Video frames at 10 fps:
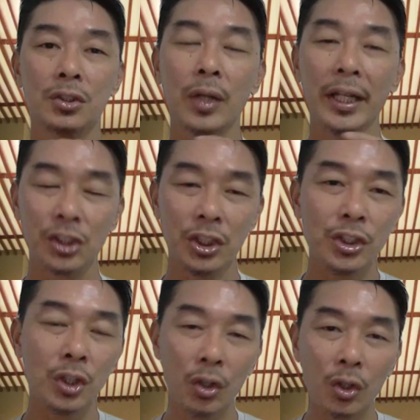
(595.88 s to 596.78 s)
So actually
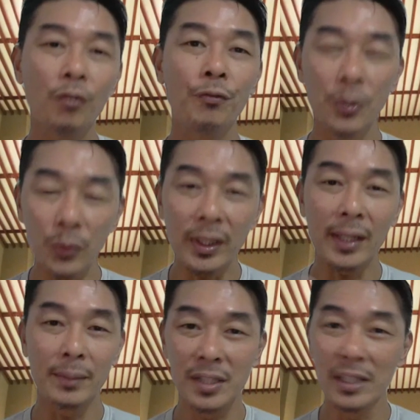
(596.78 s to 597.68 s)
you go few
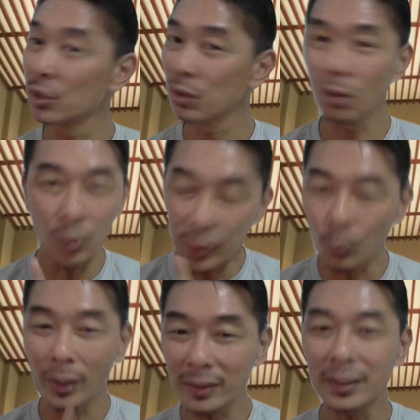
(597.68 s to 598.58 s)
times. It's not only
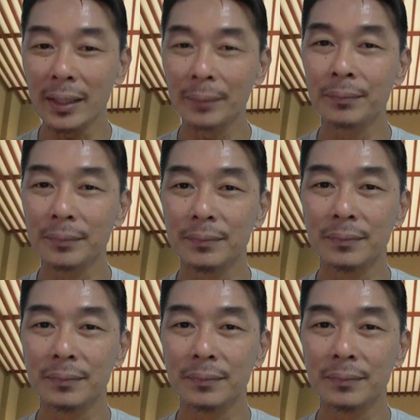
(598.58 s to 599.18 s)
one time.